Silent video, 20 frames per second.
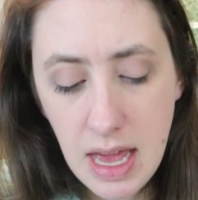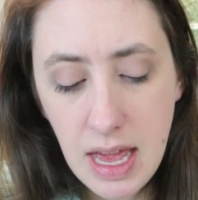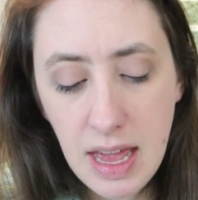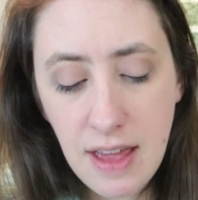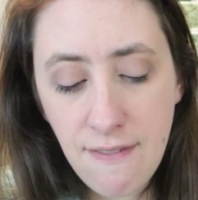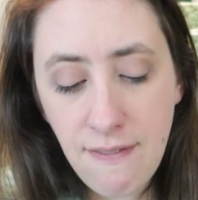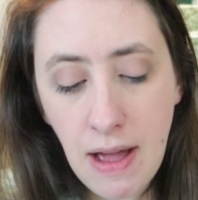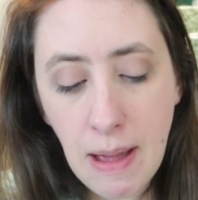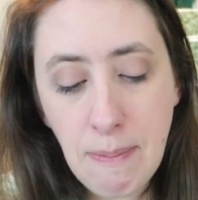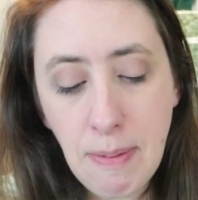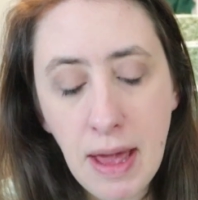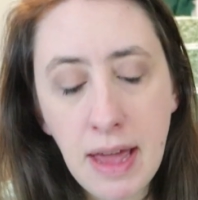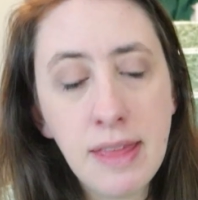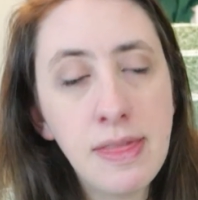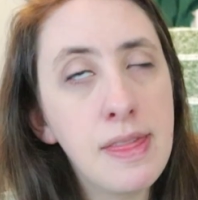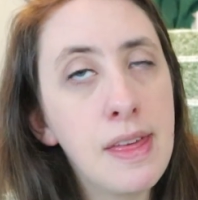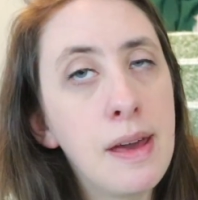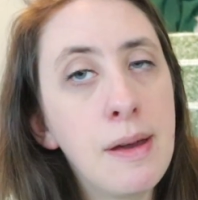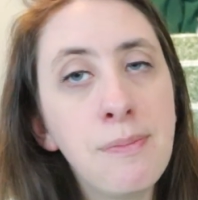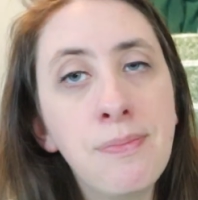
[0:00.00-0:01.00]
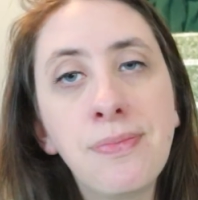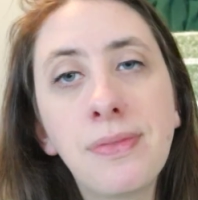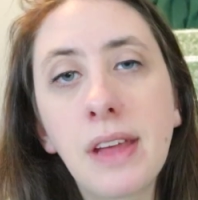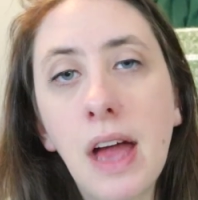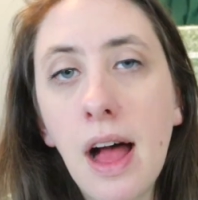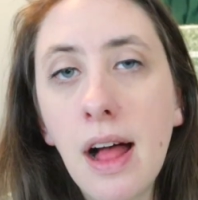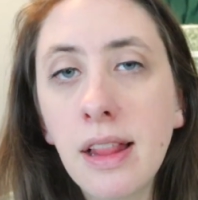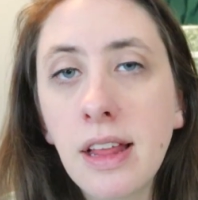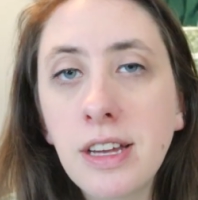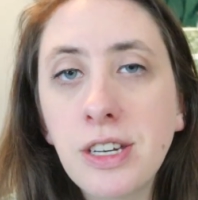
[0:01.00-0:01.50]
If I paint them,
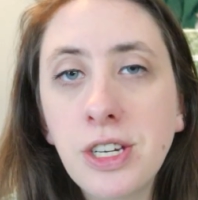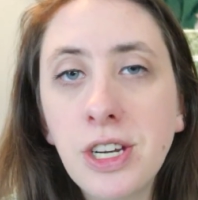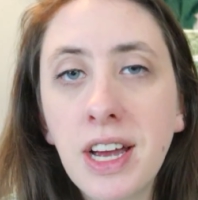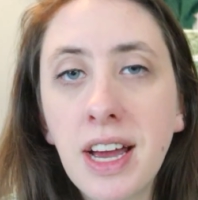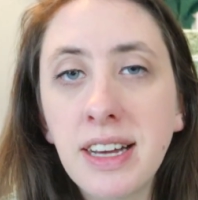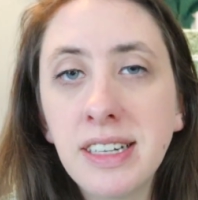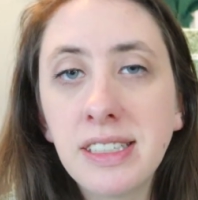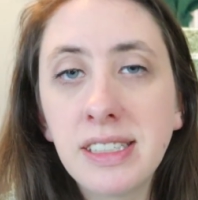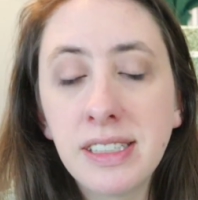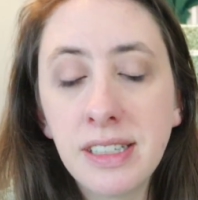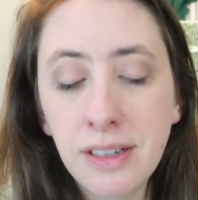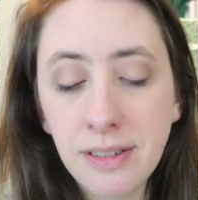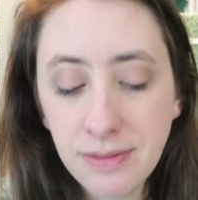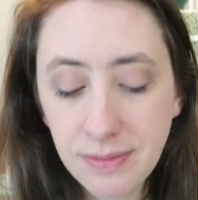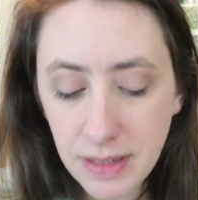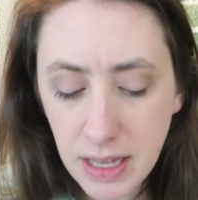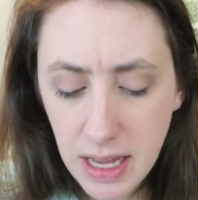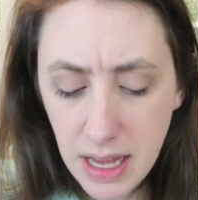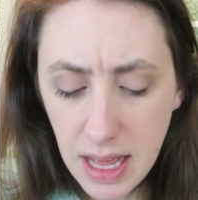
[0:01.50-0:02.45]
I'll let you guys know.